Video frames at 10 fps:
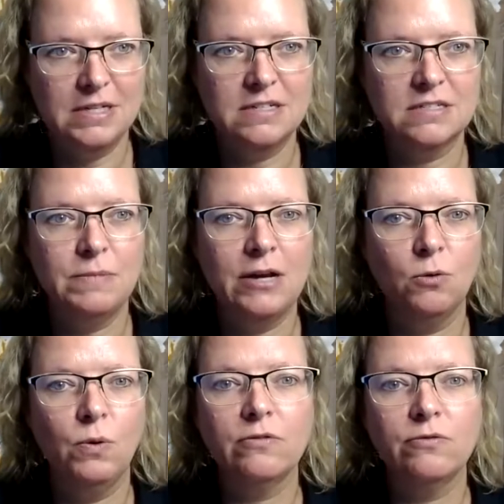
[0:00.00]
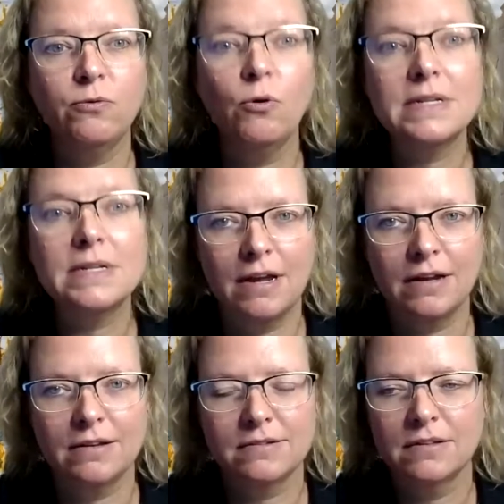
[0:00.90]
It doesn't matter what form it
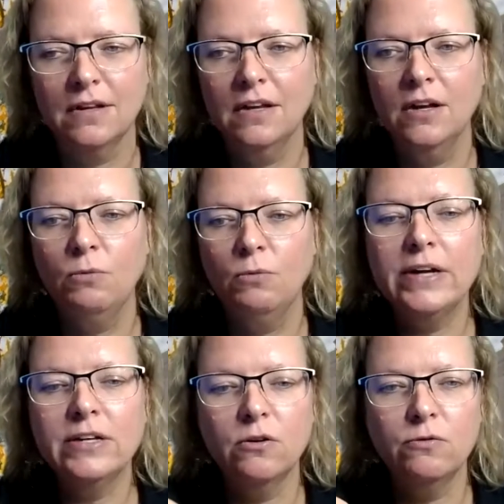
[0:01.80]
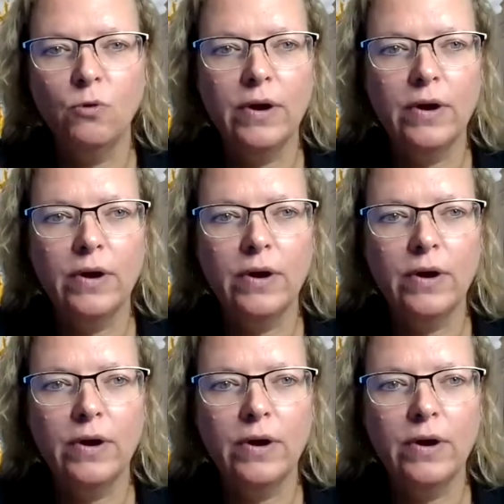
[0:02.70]
takes. We want to avoid